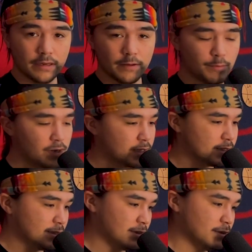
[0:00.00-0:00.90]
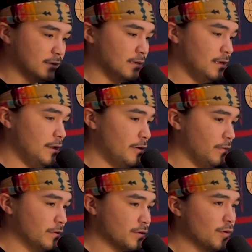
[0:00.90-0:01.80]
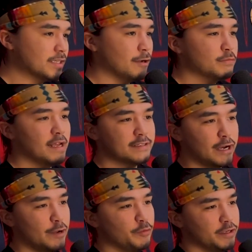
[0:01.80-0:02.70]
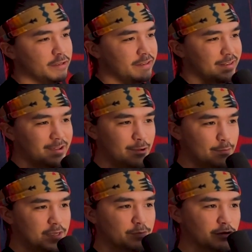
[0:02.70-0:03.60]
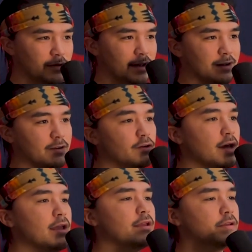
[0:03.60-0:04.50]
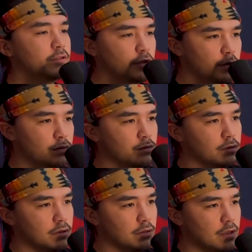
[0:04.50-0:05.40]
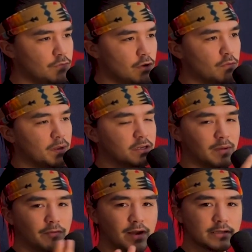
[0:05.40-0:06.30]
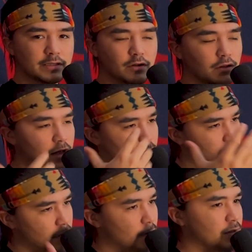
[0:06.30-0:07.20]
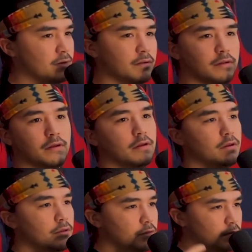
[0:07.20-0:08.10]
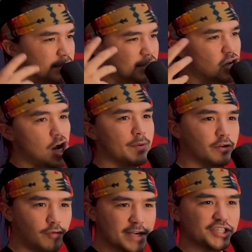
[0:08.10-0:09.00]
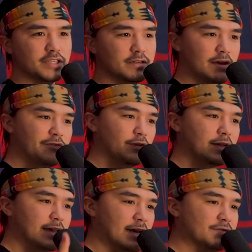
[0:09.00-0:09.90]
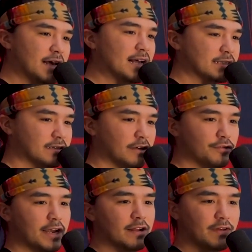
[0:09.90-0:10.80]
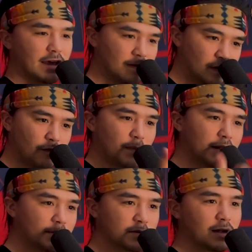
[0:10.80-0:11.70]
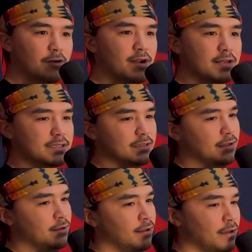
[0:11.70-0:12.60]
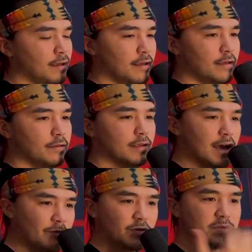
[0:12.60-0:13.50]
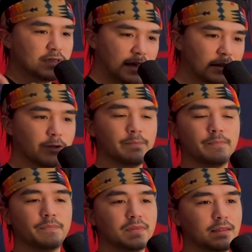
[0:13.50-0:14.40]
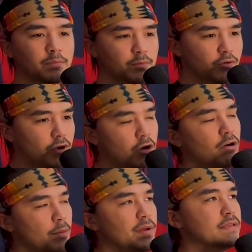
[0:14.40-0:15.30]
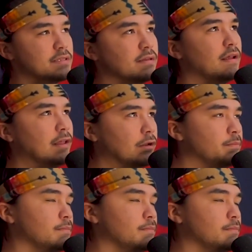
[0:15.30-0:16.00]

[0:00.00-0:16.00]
but, you know, there's always comes that time when people are like, oh, hey, you know, have you ever been to my res? You know, it's a common question. I feel like natives ask another native, hey, have you ever been up to my res? And then, yeah, I'm from Tulalip. And people, oh, I've been to Tulalip.